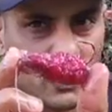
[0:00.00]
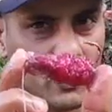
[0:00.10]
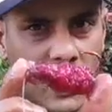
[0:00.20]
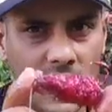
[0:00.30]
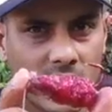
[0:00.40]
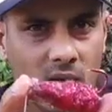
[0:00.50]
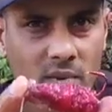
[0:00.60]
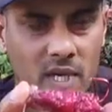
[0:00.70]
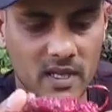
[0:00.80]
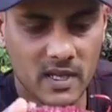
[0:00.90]
You don't want anything
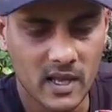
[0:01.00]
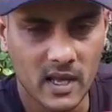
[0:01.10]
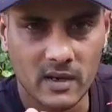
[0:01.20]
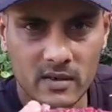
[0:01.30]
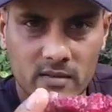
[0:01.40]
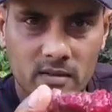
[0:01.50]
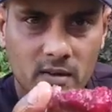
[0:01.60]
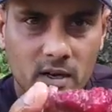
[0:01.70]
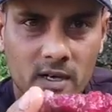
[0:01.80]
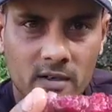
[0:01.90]
bigger than that.
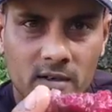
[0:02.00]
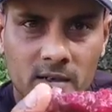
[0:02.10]
All right.